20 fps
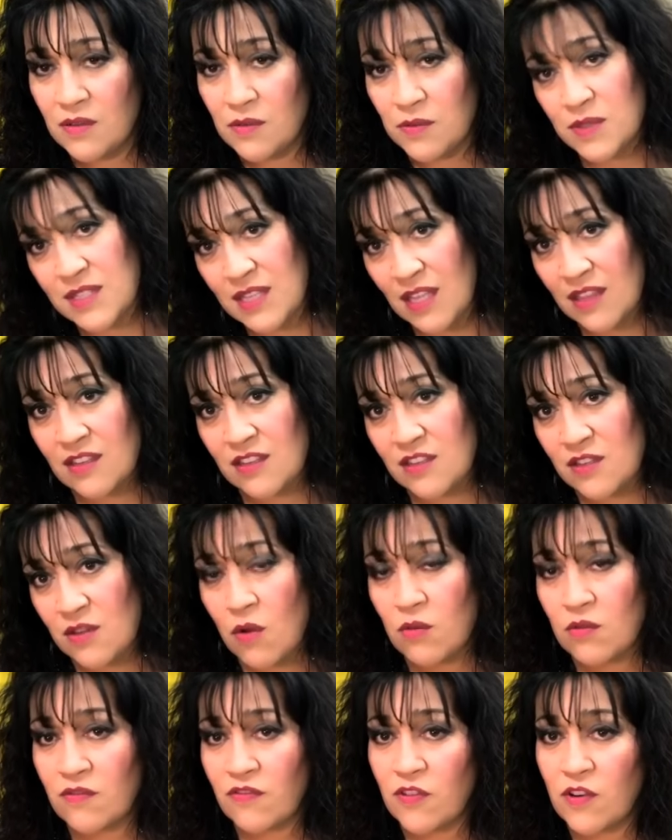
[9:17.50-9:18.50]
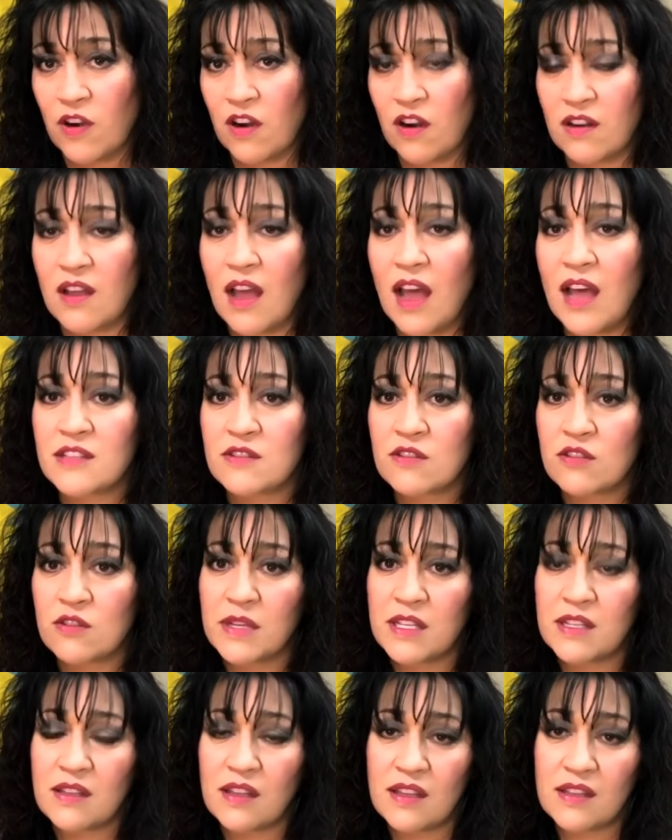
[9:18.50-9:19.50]
set the tone for our classroom
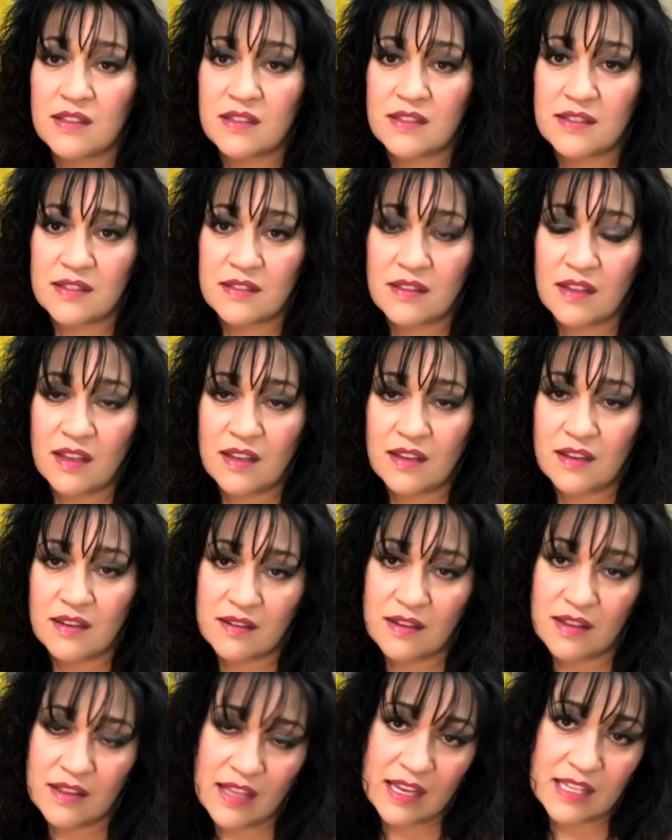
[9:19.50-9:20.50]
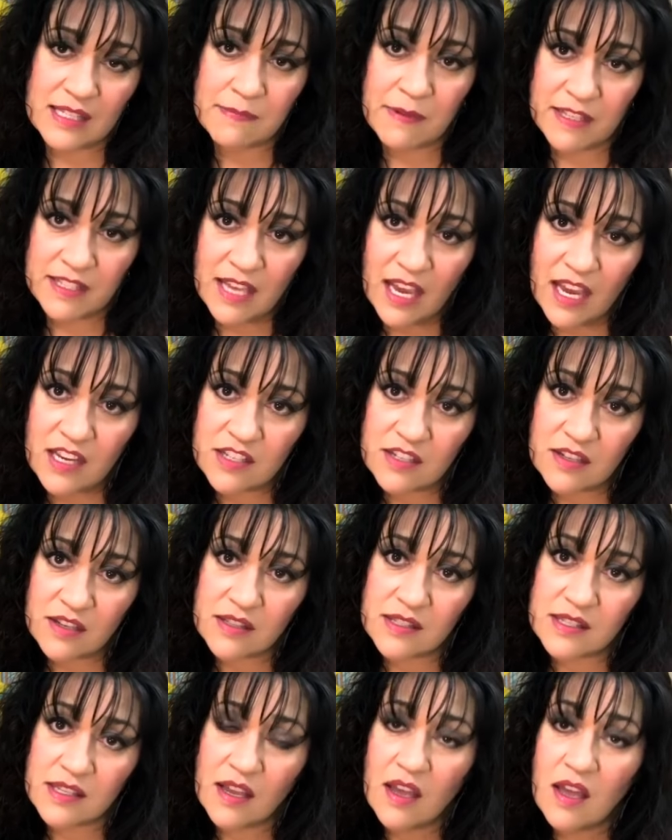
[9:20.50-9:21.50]
and the
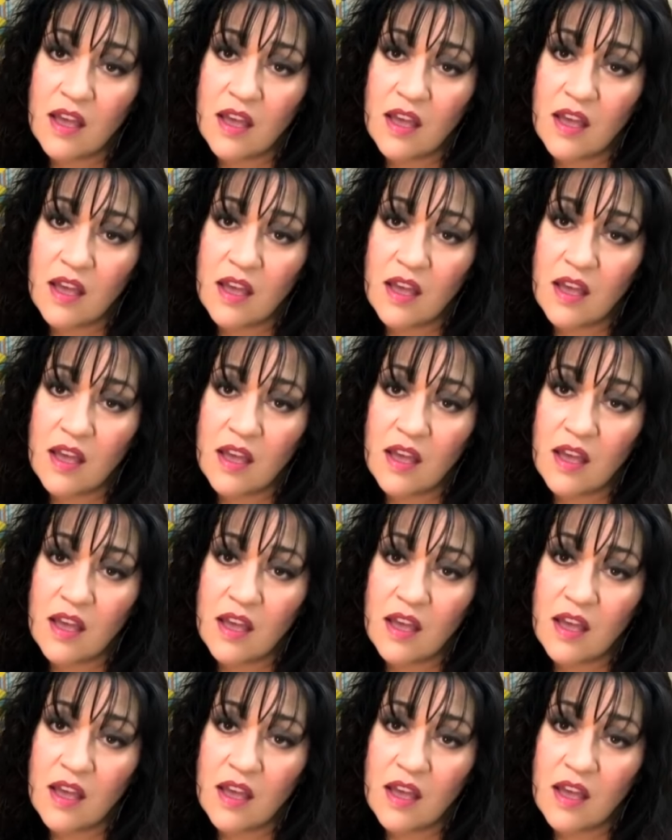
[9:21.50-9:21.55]
expectations.